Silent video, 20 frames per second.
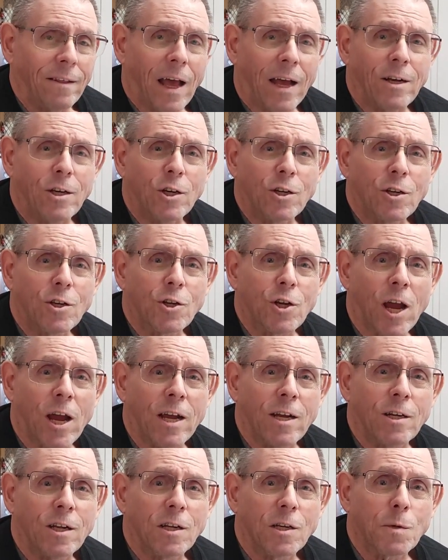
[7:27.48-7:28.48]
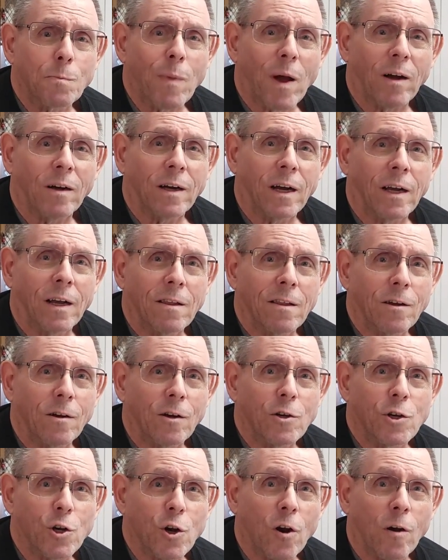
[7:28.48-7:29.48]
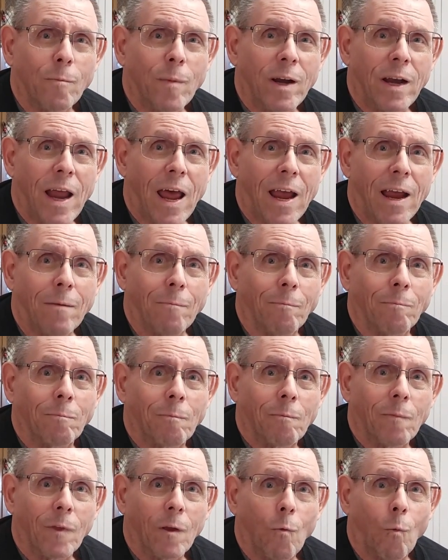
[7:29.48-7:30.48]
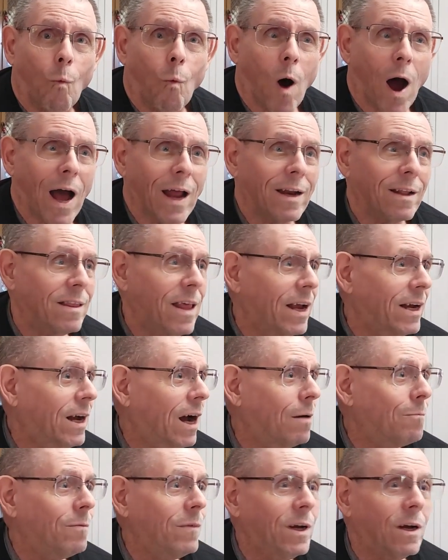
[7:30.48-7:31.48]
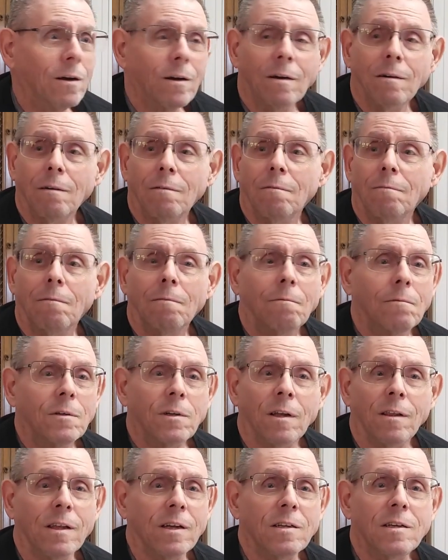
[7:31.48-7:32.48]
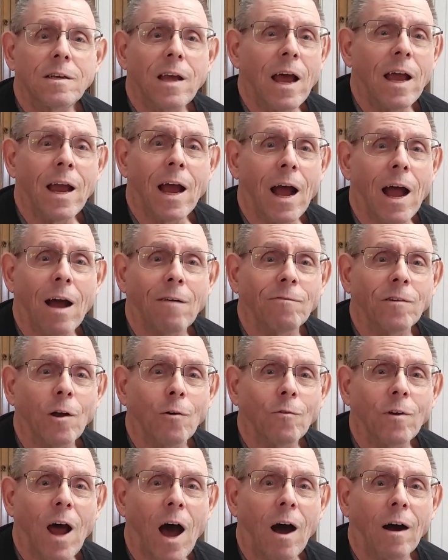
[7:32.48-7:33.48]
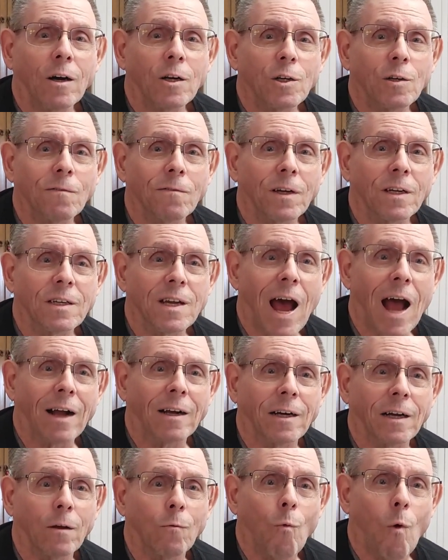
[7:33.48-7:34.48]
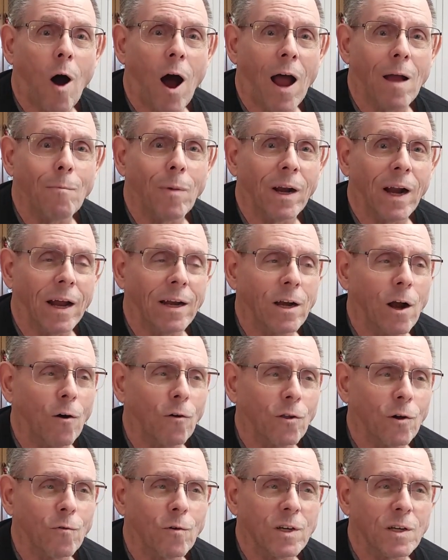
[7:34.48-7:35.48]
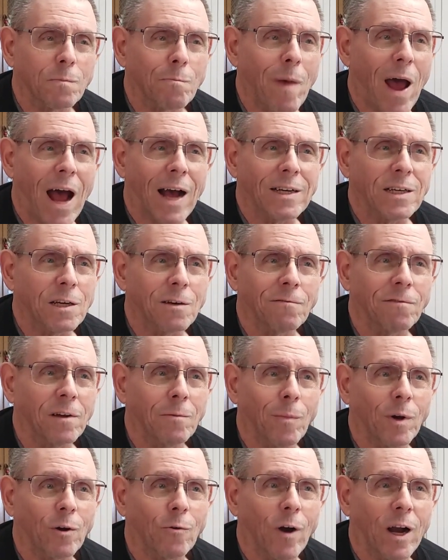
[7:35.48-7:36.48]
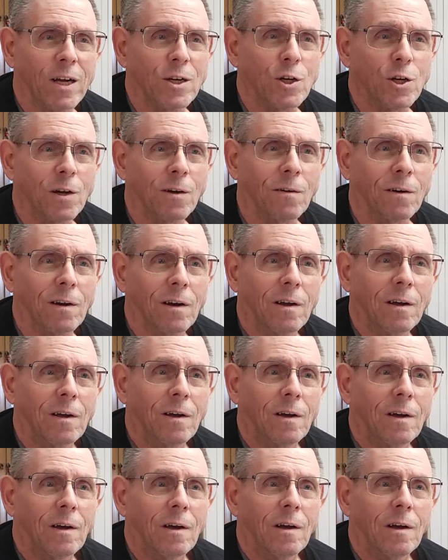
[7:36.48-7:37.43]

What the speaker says: and they just changed the spelling of their German name. Why did they come here? To this day, I have no knowledge of exactly why, but I know there was massive immigration